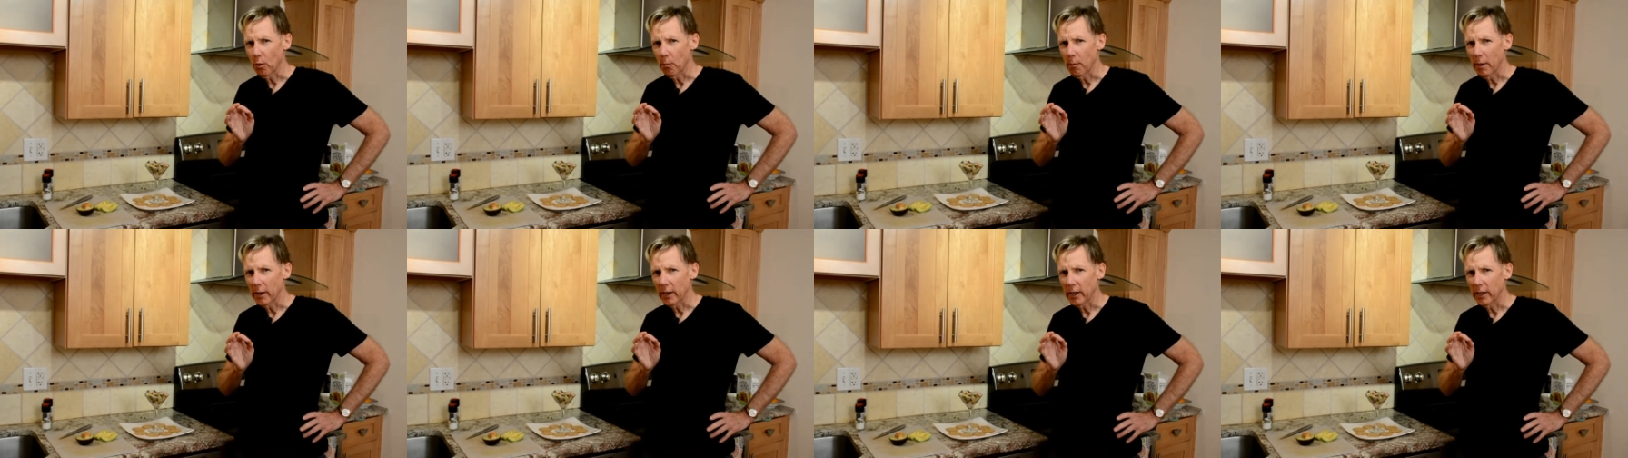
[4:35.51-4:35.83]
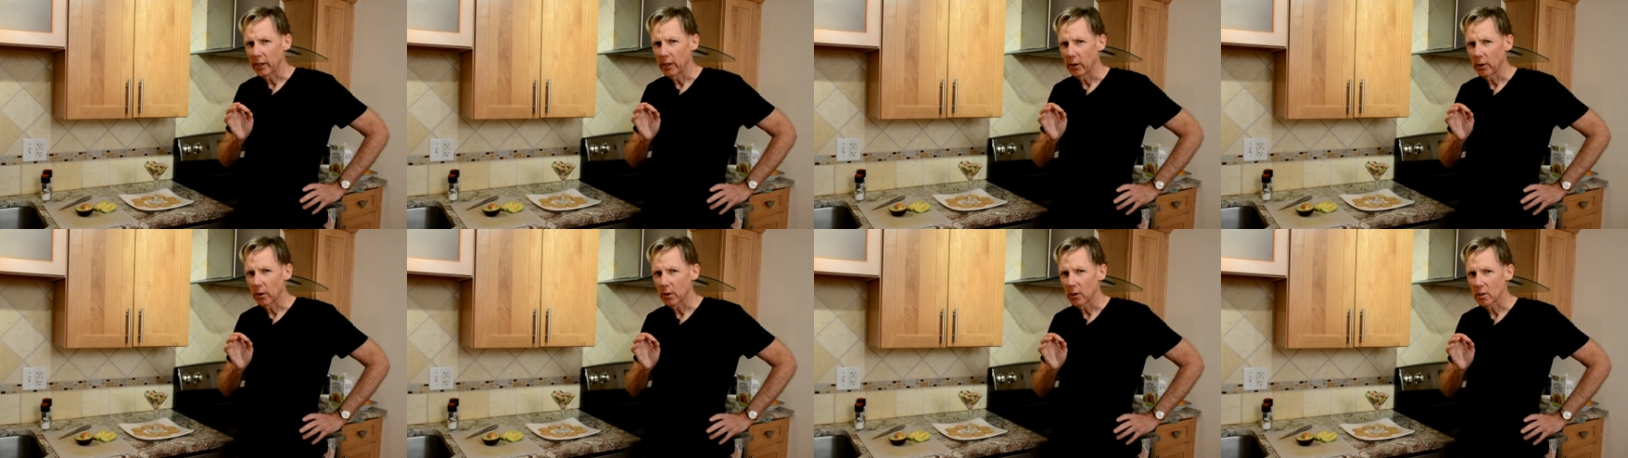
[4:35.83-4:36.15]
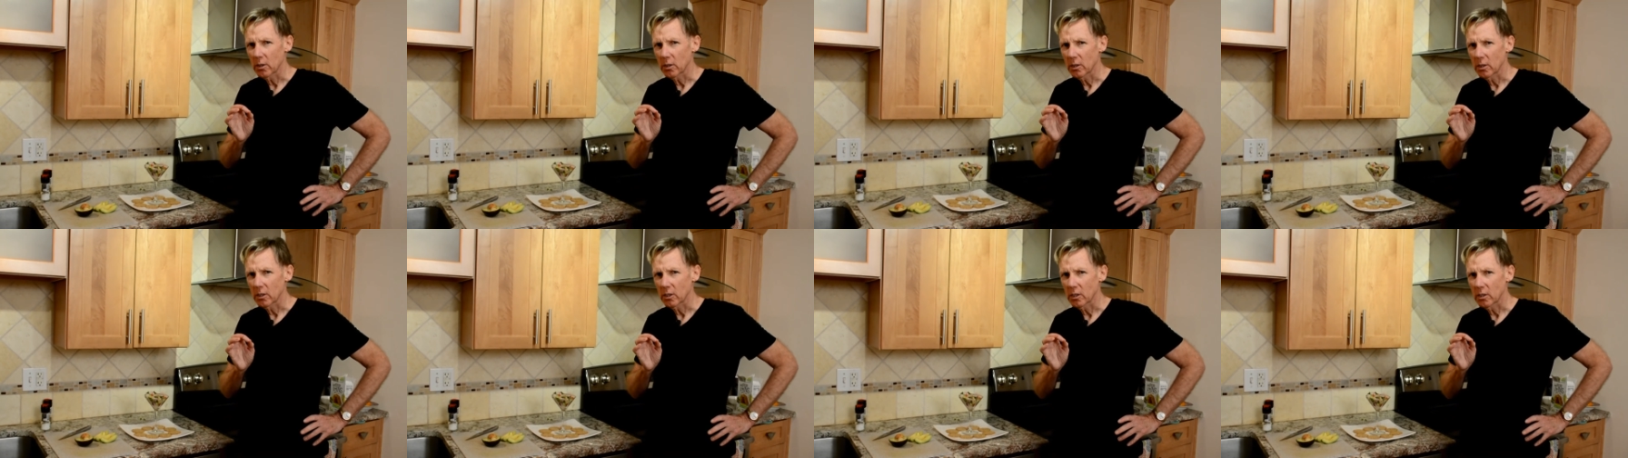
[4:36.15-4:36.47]
making your
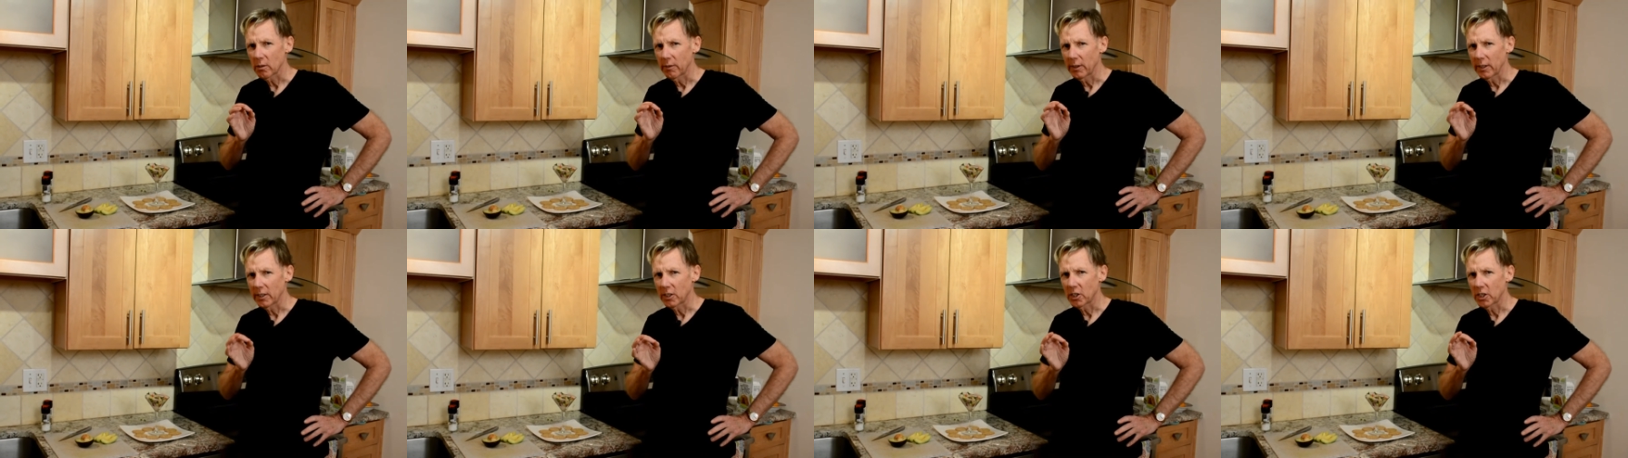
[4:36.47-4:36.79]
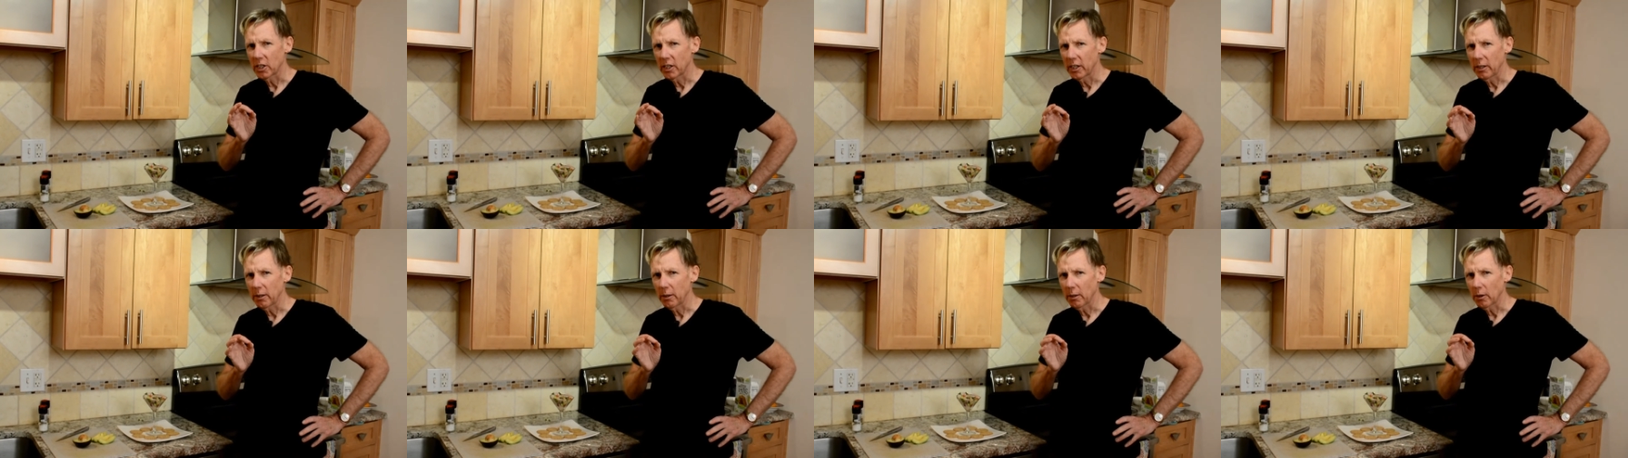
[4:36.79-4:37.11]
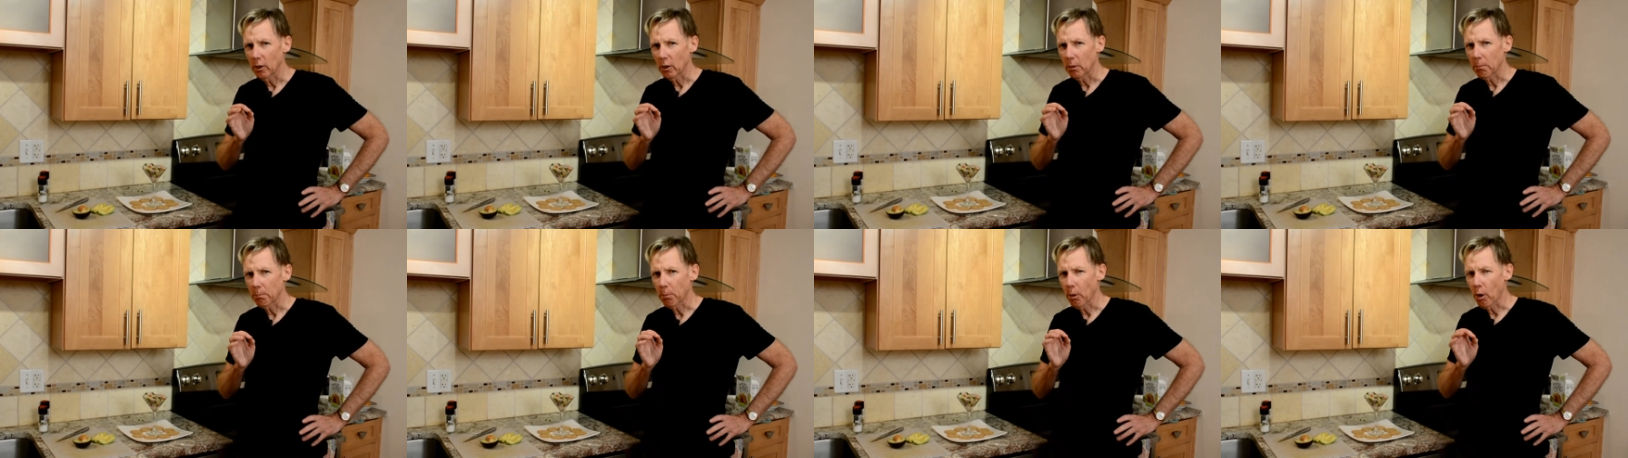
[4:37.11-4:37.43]
ceviche
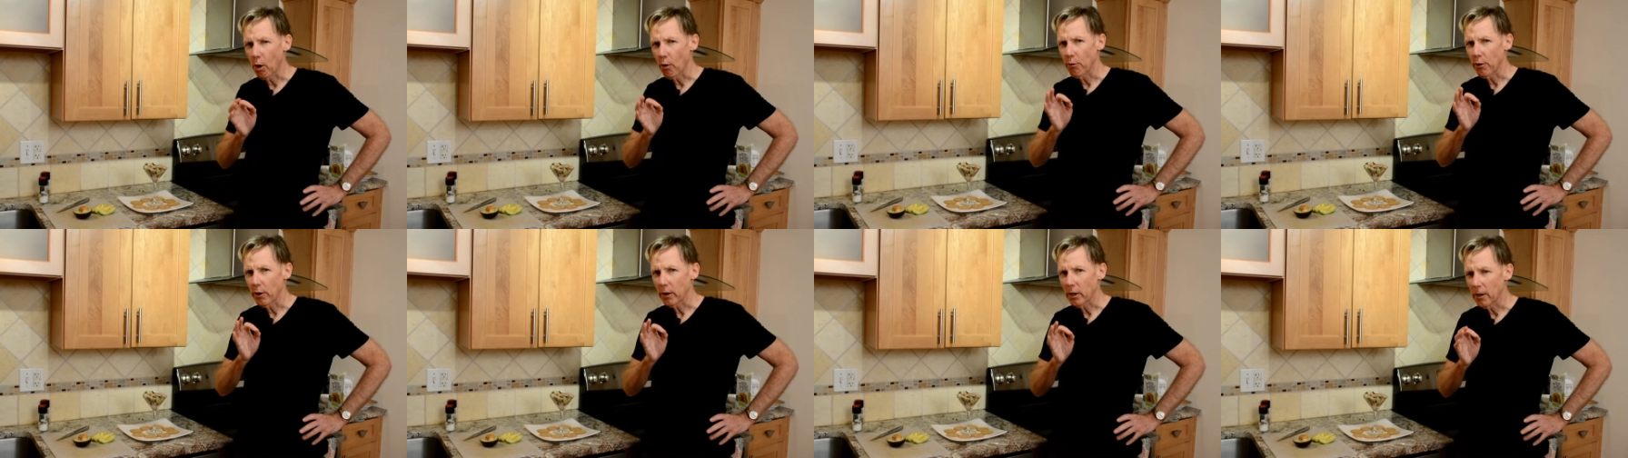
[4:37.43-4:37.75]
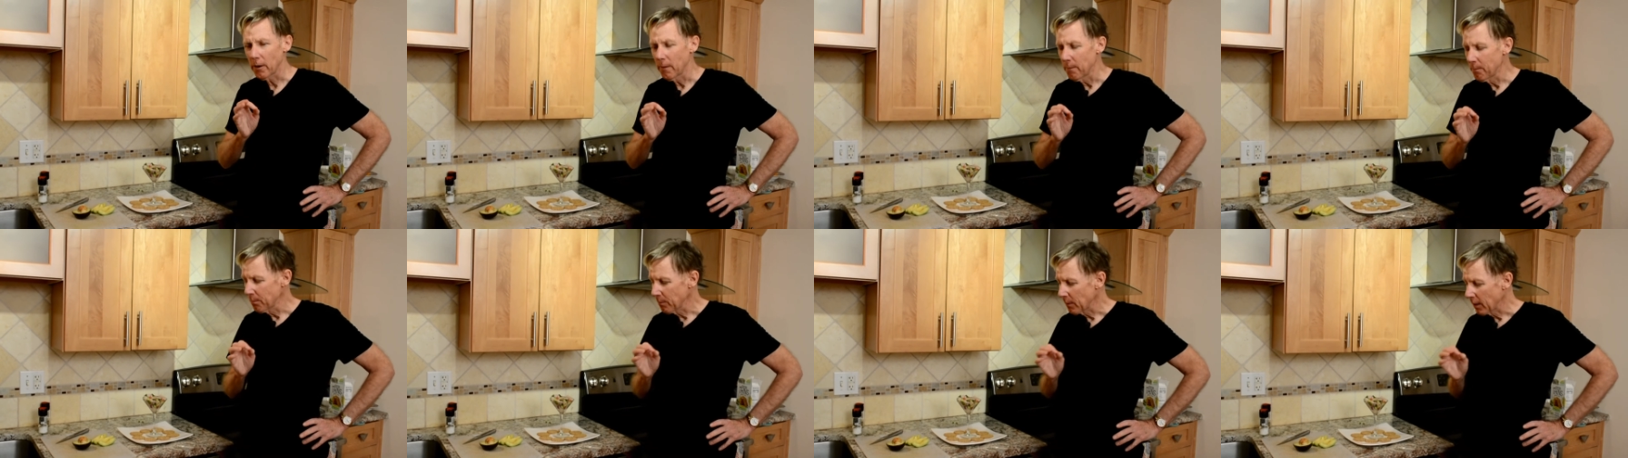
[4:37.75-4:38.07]
look perfect